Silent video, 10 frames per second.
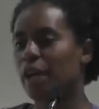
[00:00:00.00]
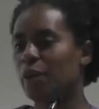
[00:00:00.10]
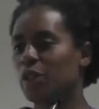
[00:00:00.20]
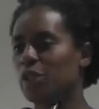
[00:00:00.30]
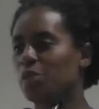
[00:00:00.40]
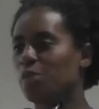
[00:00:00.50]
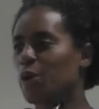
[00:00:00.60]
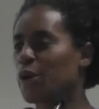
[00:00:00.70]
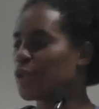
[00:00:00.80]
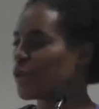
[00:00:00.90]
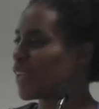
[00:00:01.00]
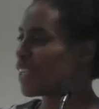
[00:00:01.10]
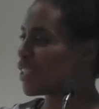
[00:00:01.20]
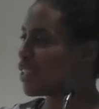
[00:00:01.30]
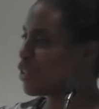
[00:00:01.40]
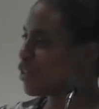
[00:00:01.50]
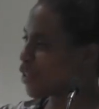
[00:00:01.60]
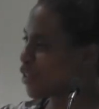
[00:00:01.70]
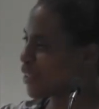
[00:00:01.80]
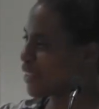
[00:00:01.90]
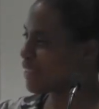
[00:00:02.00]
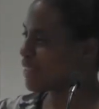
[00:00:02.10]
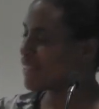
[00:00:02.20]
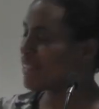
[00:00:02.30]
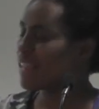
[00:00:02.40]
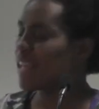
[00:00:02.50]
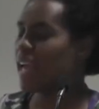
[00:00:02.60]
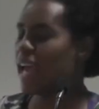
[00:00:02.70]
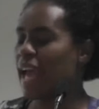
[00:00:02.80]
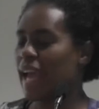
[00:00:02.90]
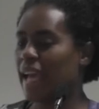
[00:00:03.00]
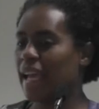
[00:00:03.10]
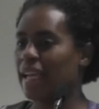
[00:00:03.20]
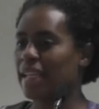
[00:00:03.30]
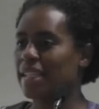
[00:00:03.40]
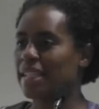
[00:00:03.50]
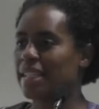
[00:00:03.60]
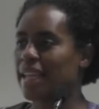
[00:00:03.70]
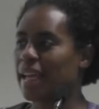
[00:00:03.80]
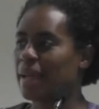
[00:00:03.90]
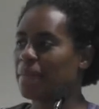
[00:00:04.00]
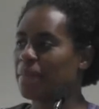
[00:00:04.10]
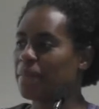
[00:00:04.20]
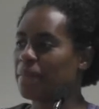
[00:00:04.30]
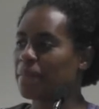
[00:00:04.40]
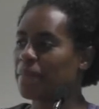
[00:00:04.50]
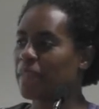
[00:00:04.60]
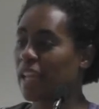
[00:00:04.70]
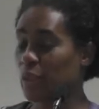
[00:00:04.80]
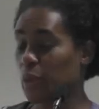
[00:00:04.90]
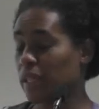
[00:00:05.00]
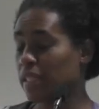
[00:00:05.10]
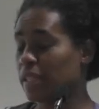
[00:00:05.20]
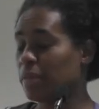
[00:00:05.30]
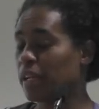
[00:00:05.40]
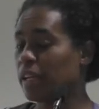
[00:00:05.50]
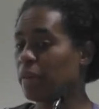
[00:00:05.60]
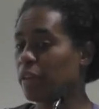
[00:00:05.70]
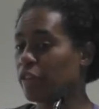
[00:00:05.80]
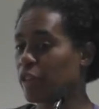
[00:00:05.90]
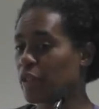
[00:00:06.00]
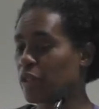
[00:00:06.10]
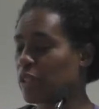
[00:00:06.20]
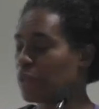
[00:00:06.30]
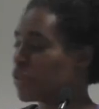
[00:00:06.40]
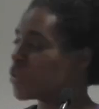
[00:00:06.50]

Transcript: was born and raised in New Jersey, and that's where I did my first degree, which